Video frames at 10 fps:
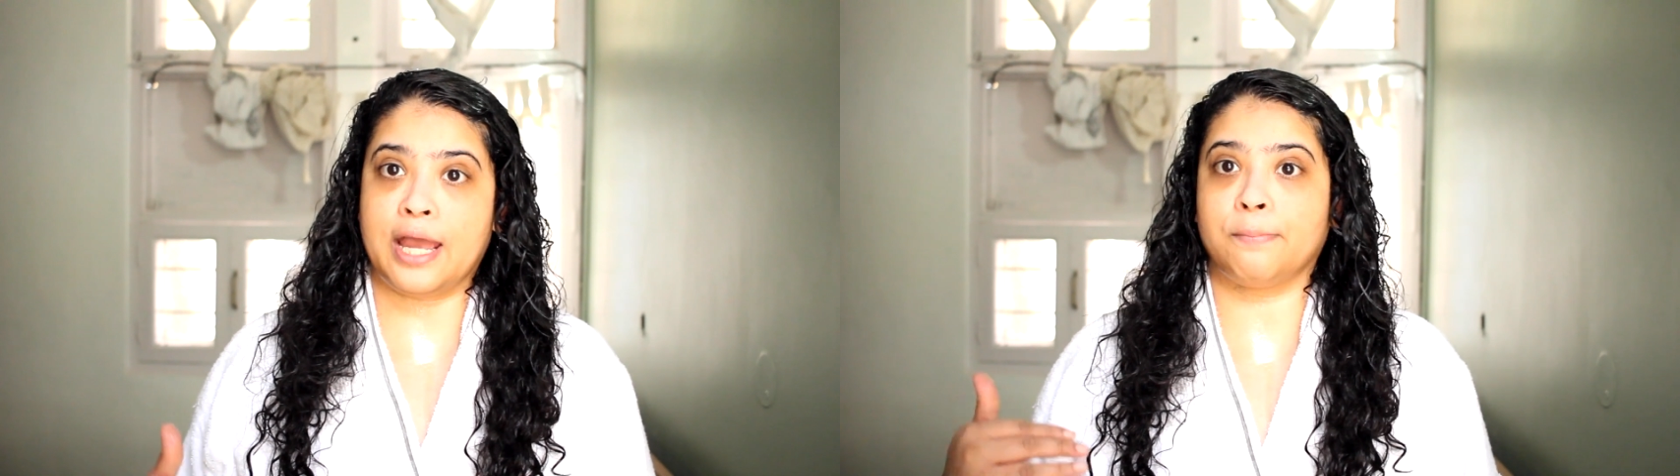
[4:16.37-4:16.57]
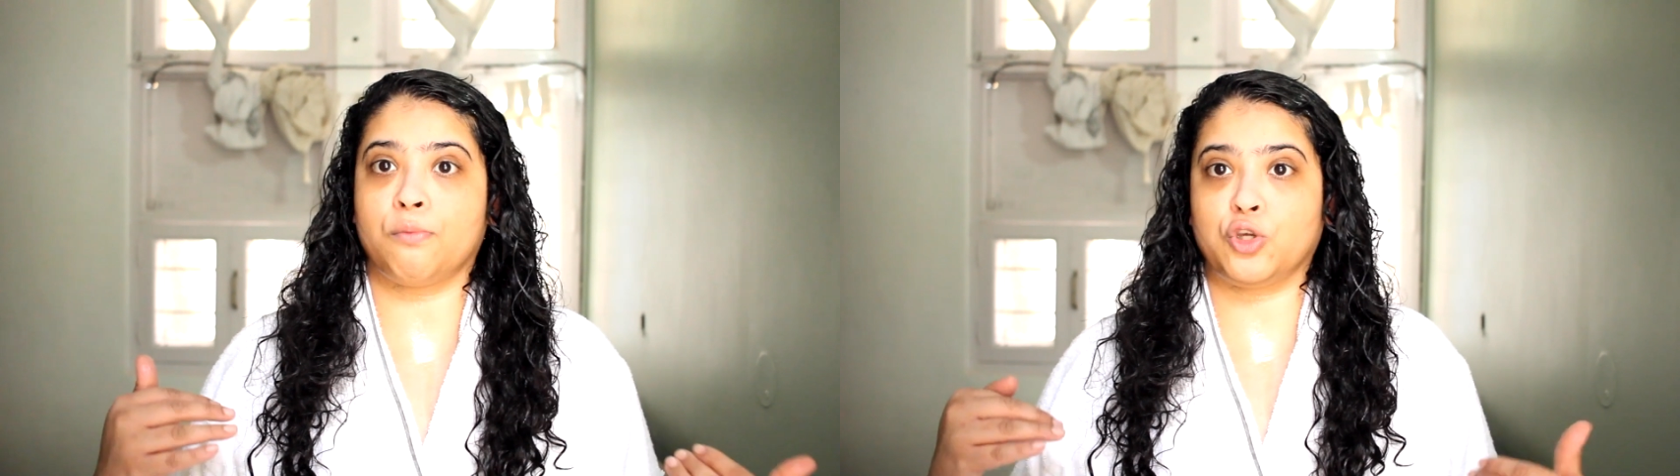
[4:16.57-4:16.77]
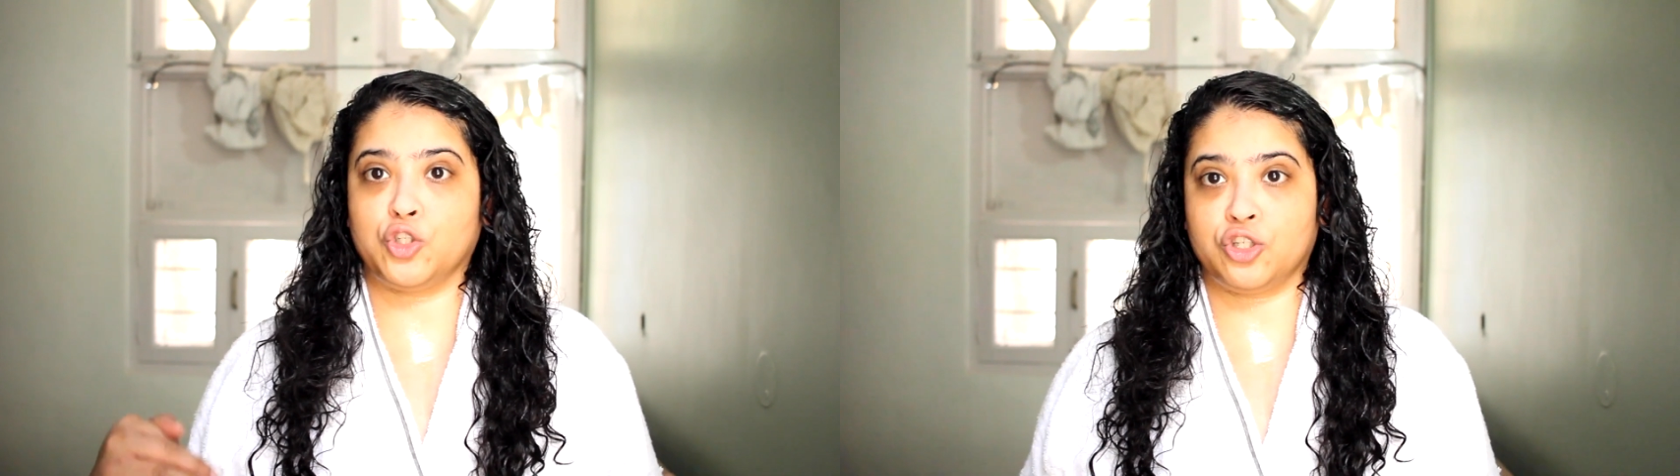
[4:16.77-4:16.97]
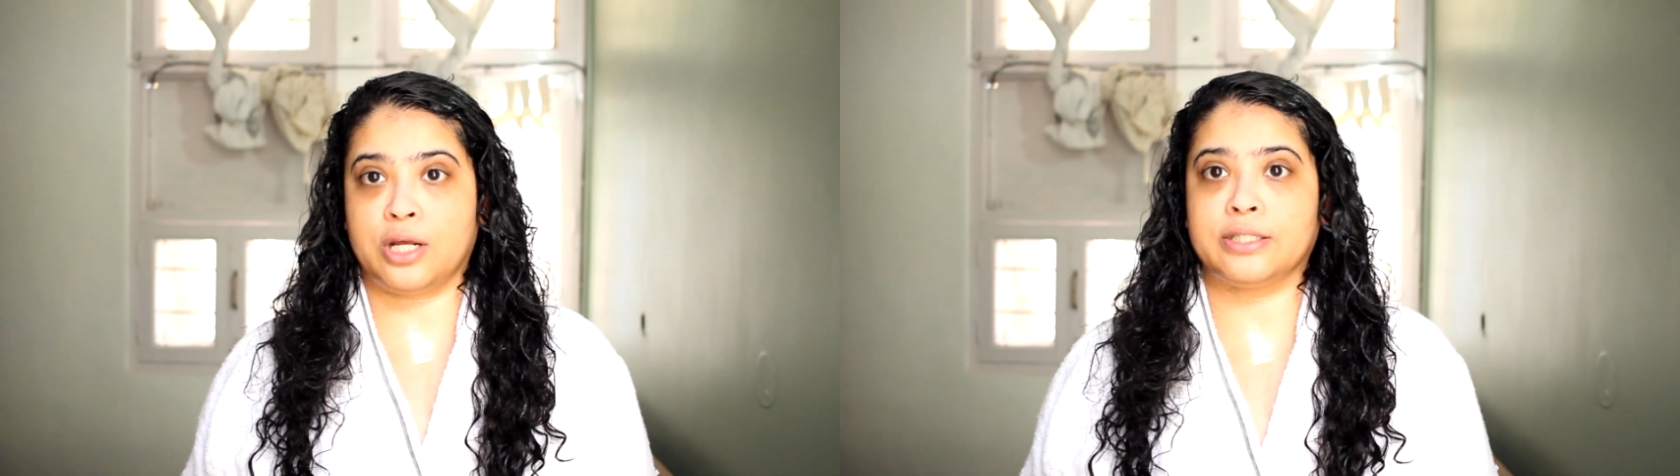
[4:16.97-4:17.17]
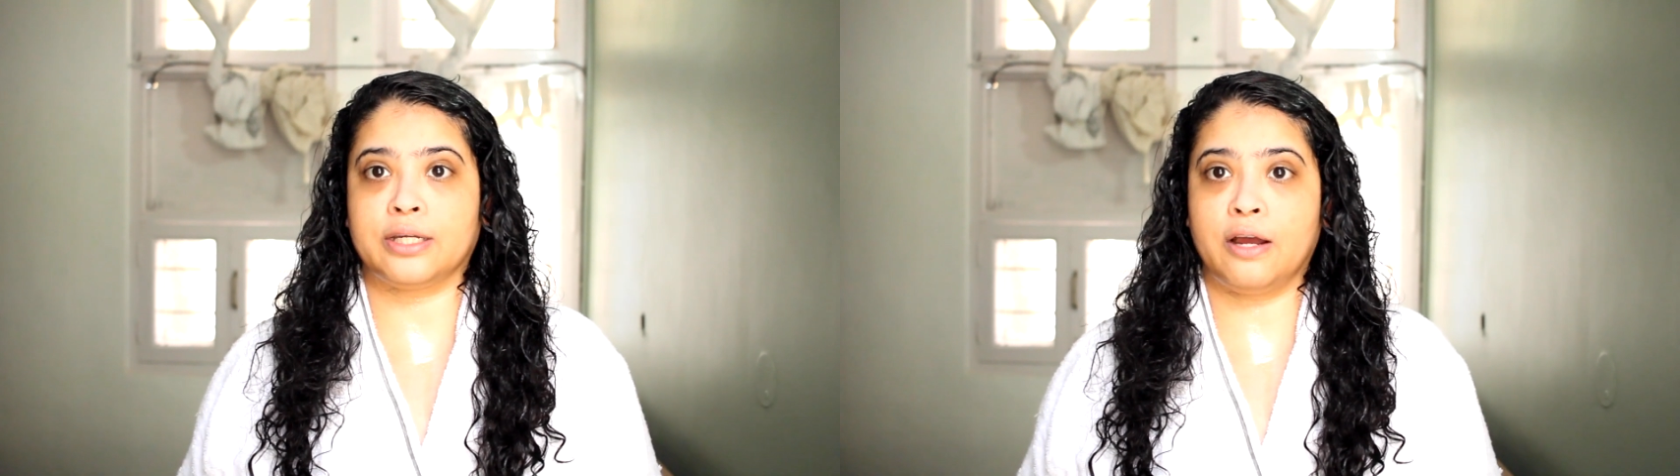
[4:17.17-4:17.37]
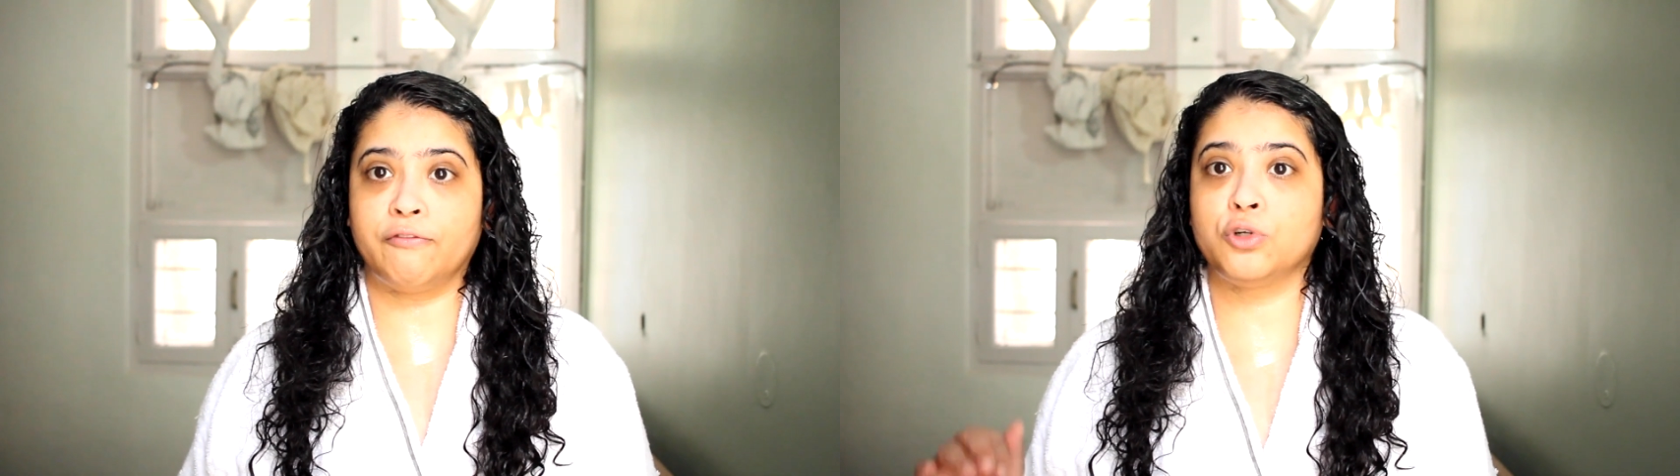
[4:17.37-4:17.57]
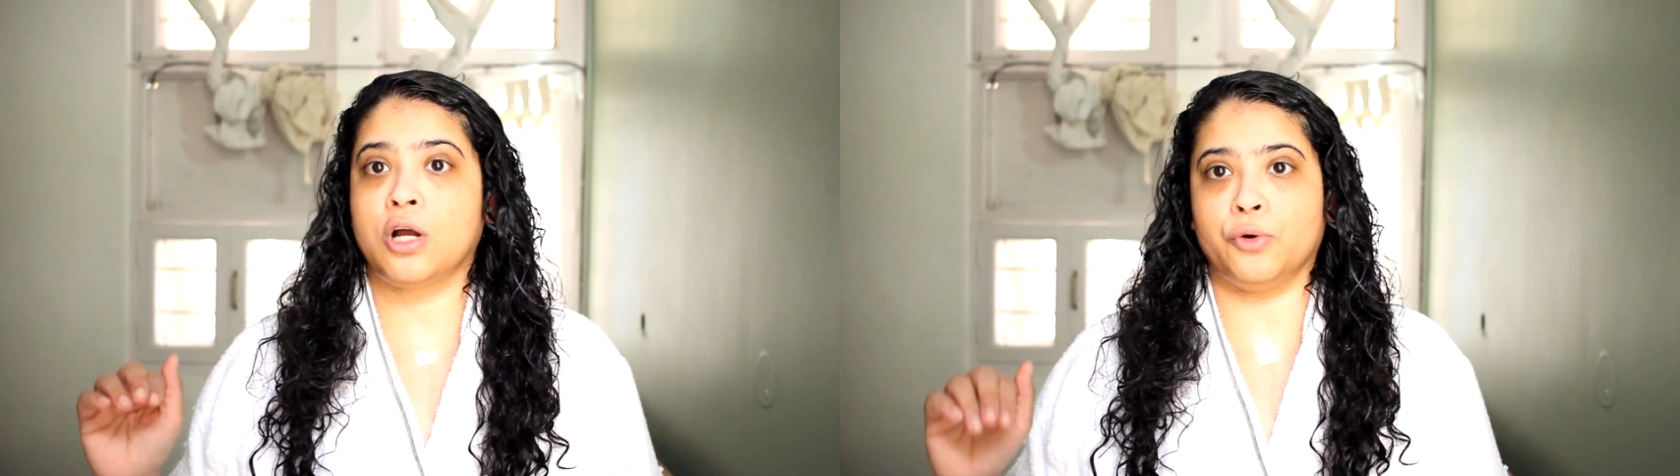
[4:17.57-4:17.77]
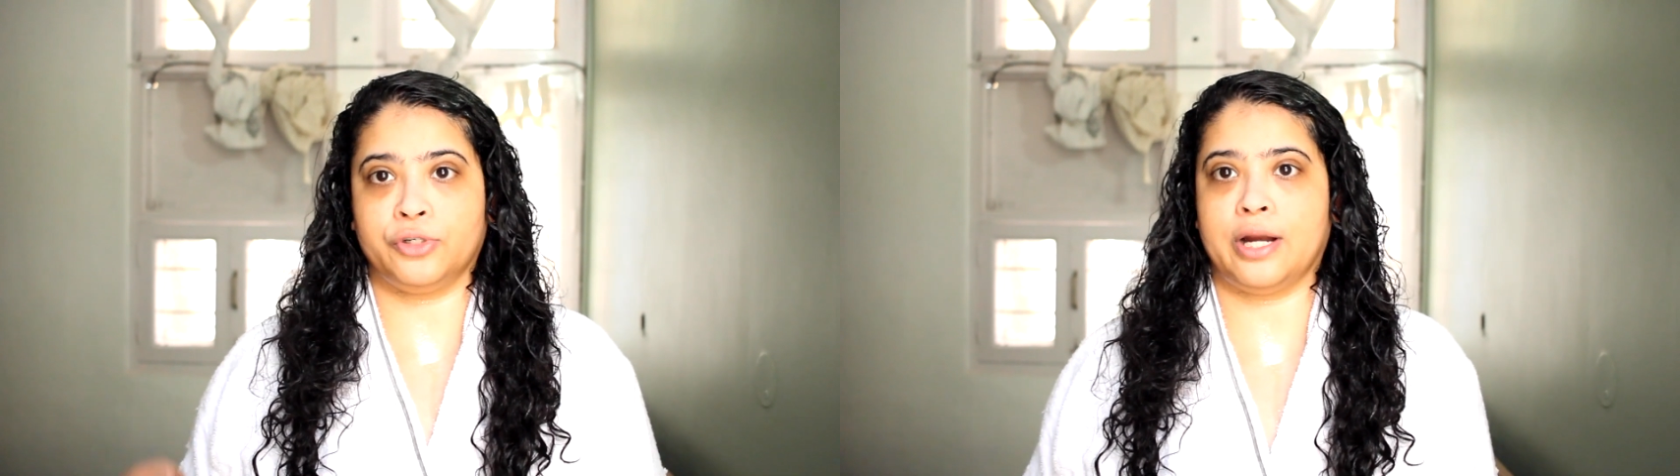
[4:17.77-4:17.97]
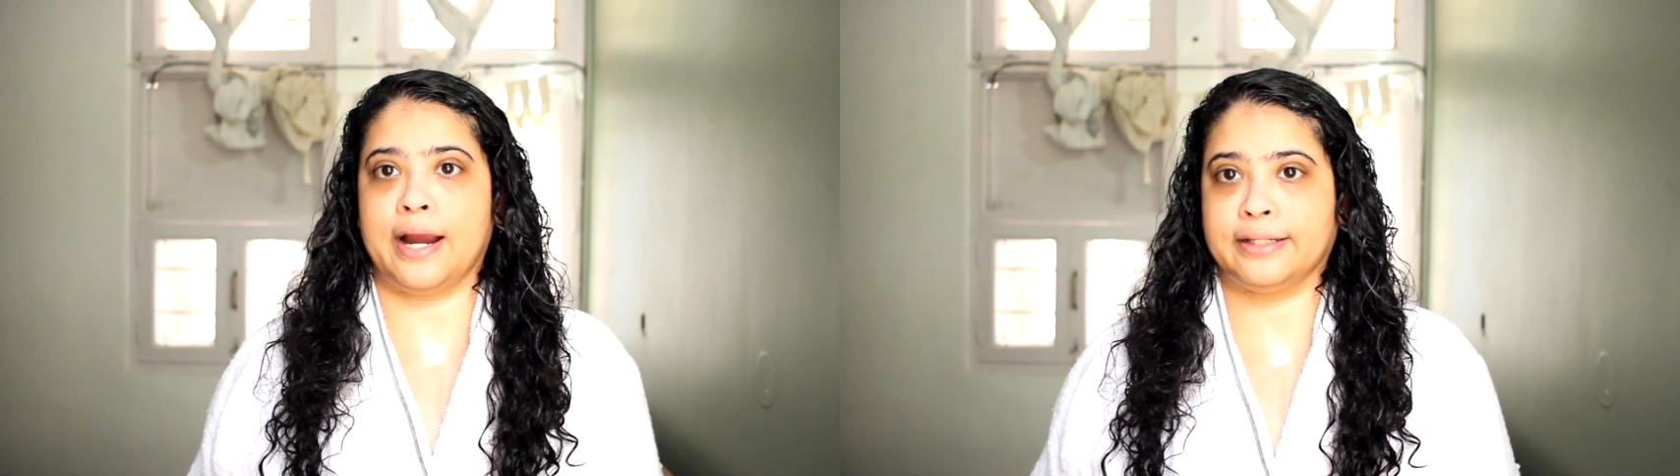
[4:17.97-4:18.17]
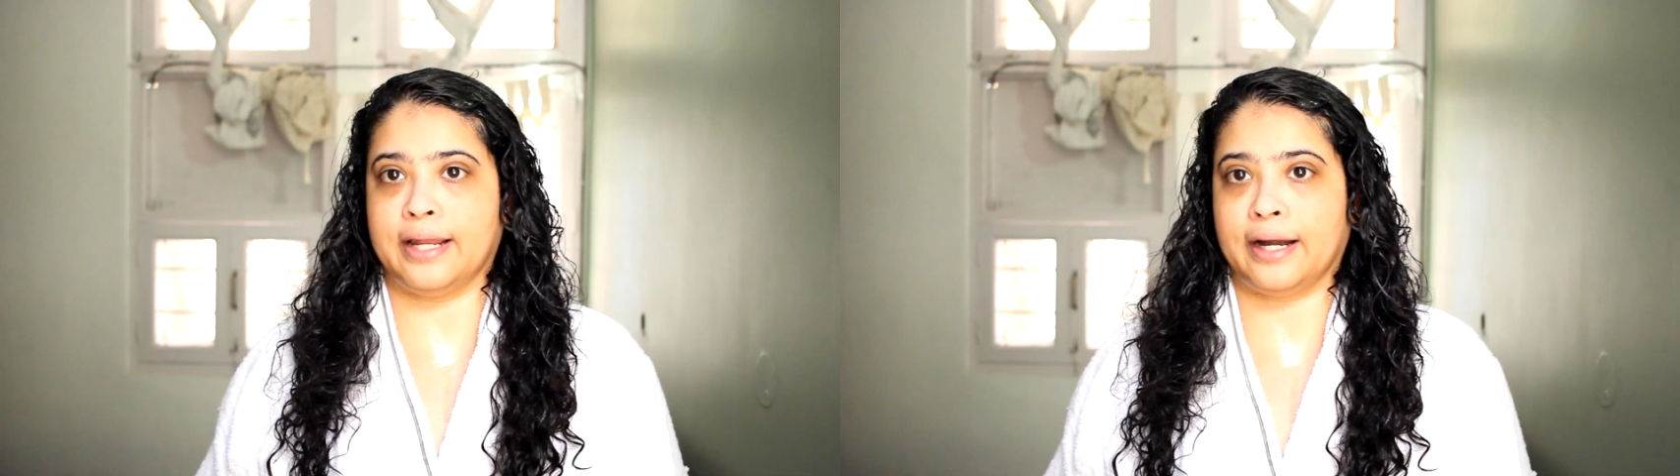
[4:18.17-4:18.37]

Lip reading: and moisturizing enough to counteract